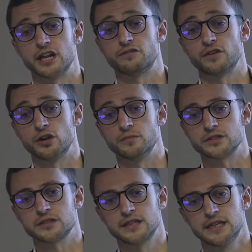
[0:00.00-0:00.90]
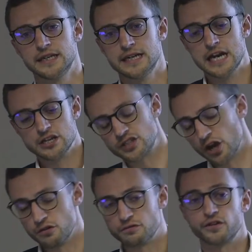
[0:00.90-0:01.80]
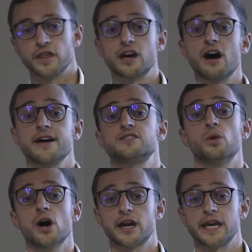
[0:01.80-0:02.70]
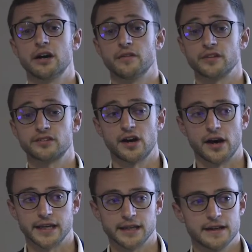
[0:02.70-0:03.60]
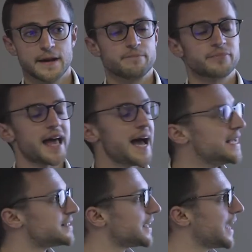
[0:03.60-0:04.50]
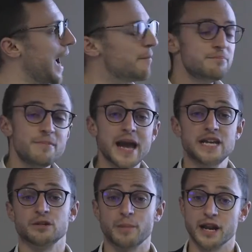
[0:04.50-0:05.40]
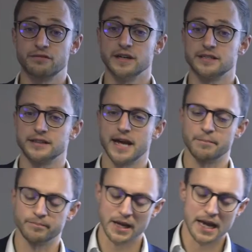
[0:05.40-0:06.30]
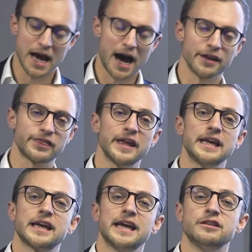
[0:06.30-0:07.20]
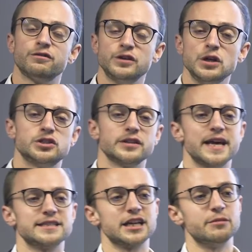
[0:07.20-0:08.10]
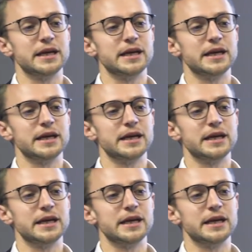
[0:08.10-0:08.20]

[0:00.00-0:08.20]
in fumes. So for the guys working on the site, that is a major benefit to them. I think in the future there's going to